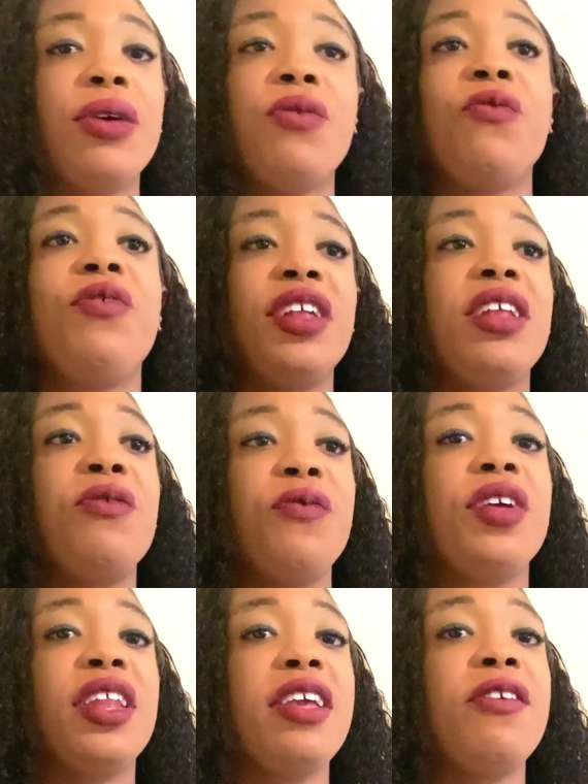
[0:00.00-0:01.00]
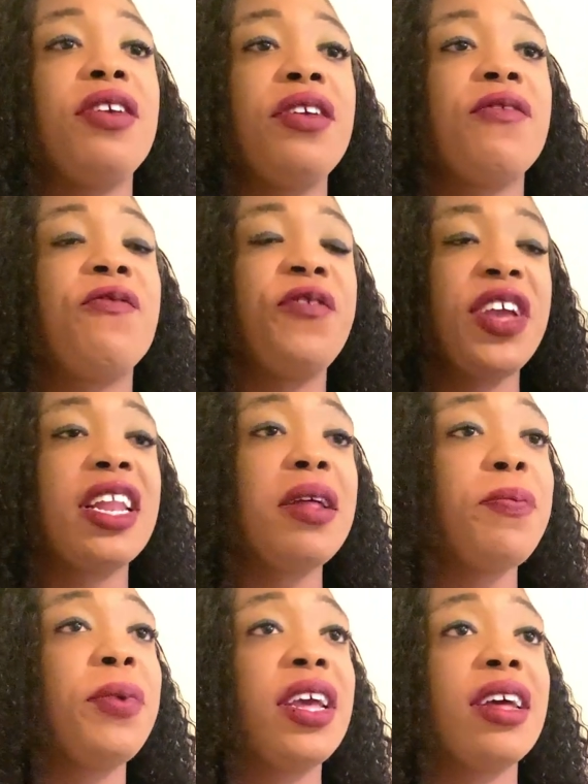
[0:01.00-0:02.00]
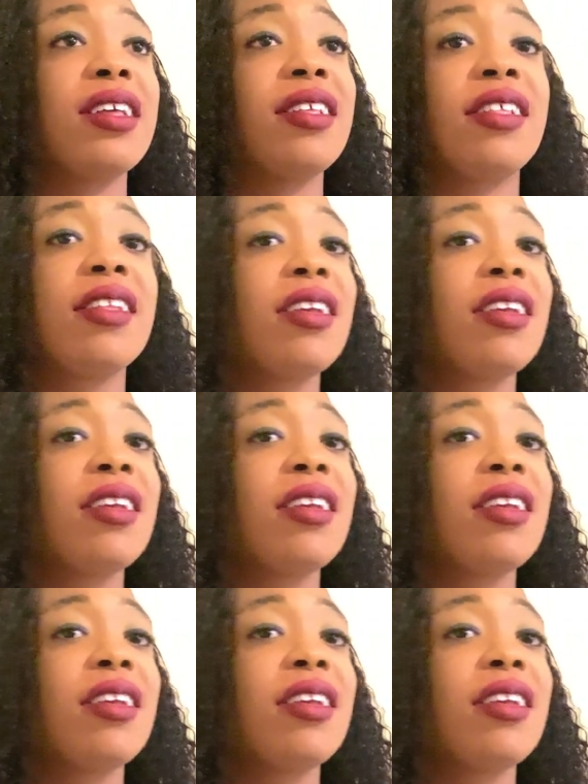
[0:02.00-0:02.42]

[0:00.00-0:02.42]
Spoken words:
really feel it because